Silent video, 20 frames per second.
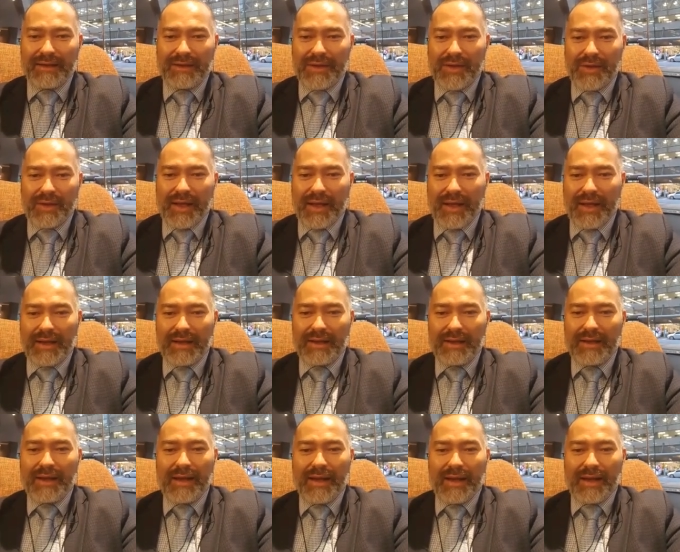Kia ora Anne.
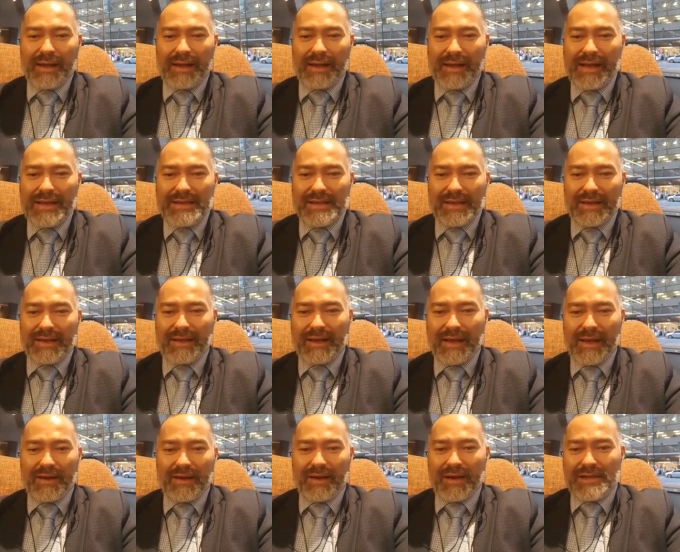And Lisa.
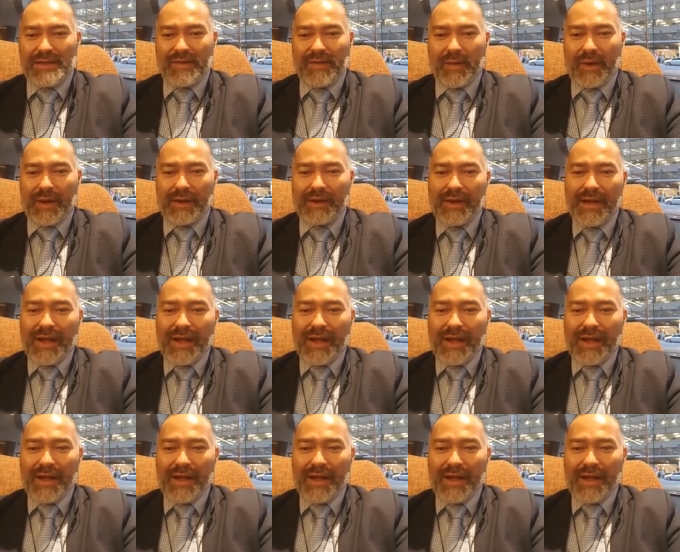Hey guys, everyone.